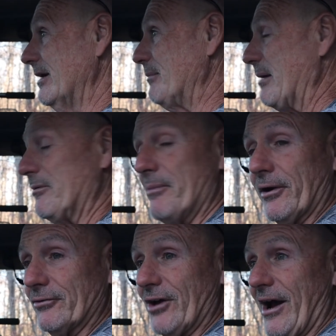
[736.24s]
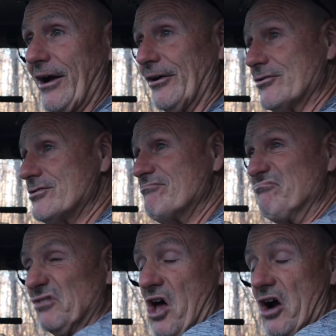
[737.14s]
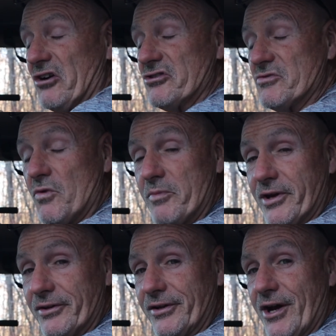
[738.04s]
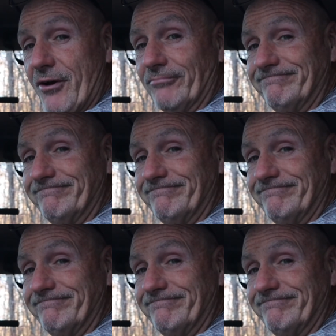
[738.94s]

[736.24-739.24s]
Maybe bigger tires, lockers, we'll be good to go.